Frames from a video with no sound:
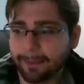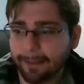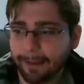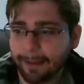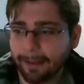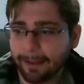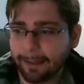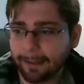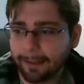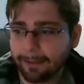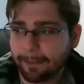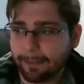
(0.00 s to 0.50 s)

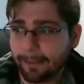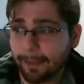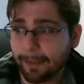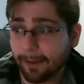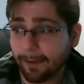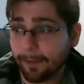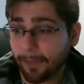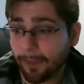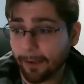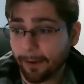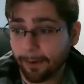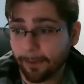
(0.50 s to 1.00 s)
they
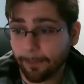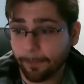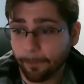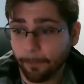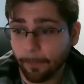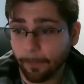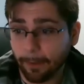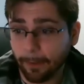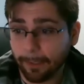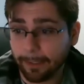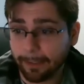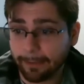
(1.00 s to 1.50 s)
they're they're
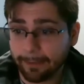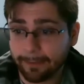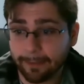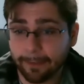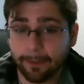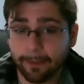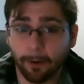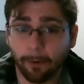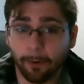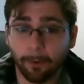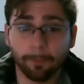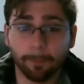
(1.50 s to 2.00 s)
willing to
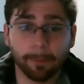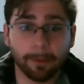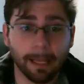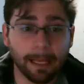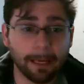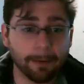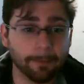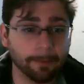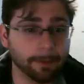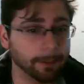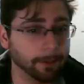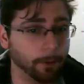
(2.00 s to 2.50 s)
go and
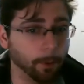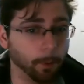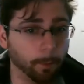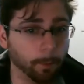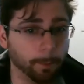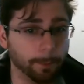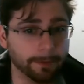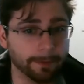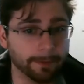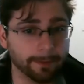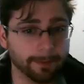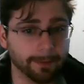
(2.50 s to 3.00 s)
play with an
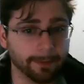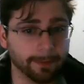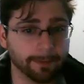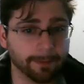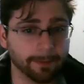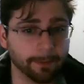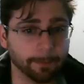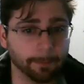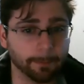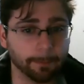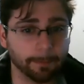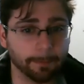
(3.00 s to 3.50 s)
open
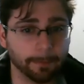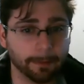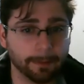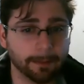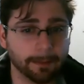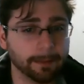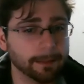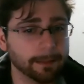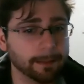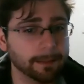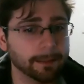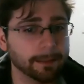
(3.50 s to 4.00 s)
system,
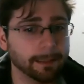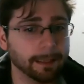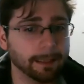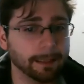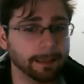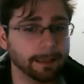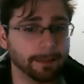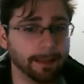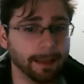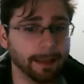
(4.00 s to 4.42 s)
mm-hmm. and